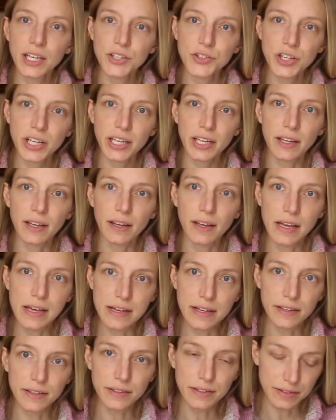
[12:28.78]
get tricky
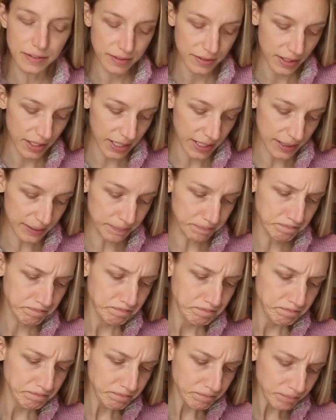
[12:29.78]
is um,
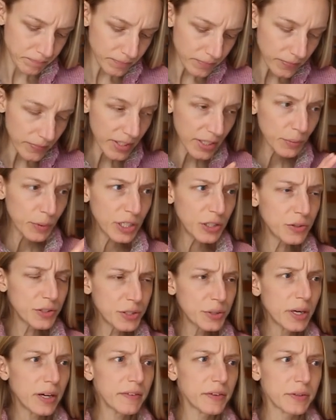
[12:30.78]
when you
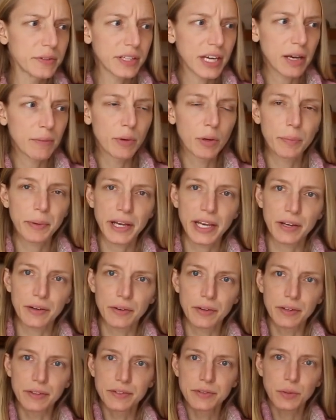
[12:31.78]
do have those cable
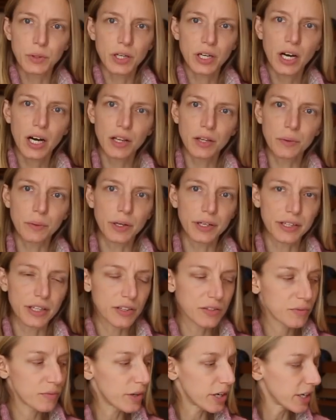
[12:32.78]
panels or color work
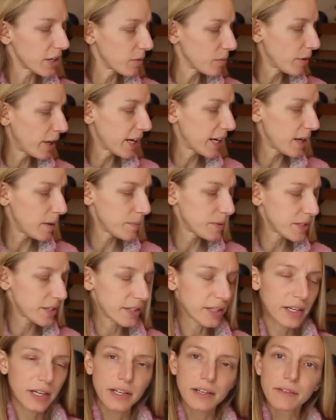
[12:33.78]
that's running right up to
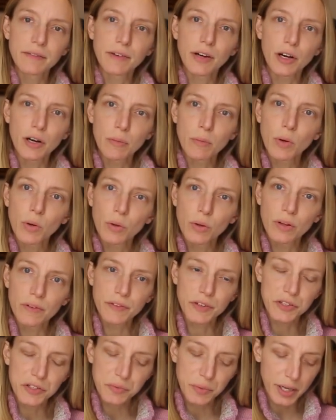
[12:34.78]
the kind of armhole
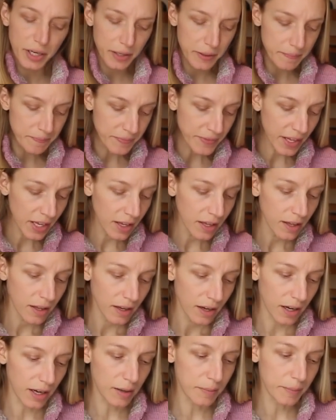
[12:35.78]
of your sweater.
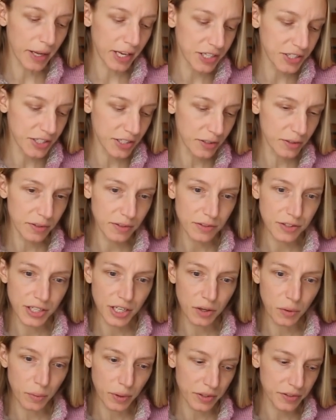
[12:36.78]
Um, and Jenna,
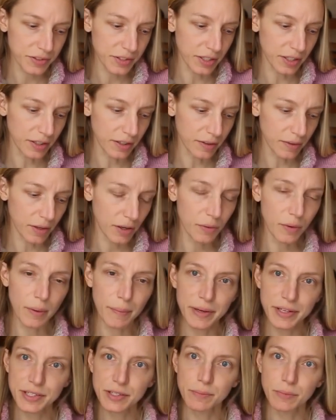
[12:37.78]
Jenna Wilson, who I
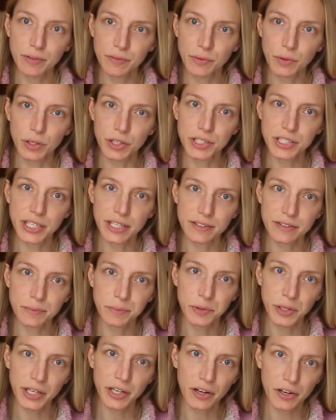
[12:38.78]
mentioned before, she has some
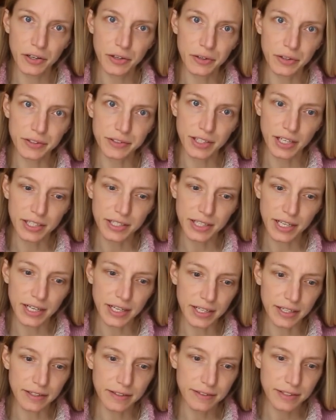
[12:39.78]
great articles on
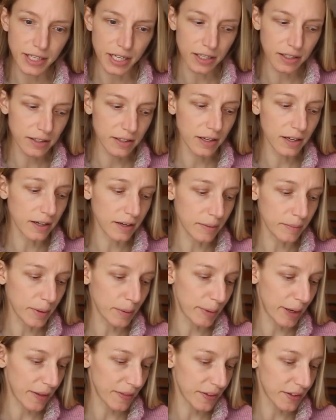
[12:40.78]
Knitty dot com
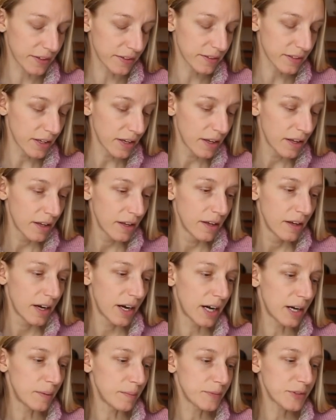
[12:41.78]
about this,
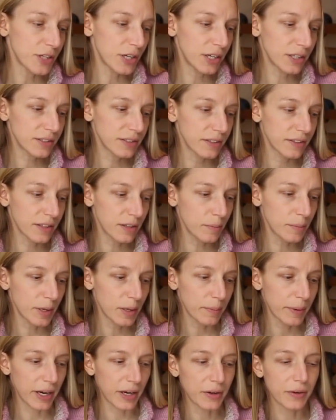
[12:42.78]
um, talks a little bit
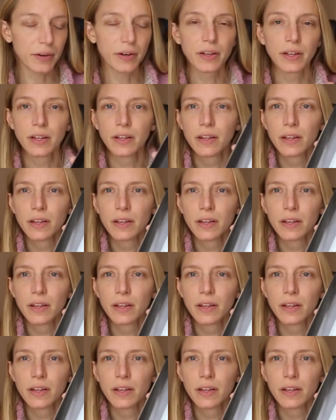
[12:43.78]
about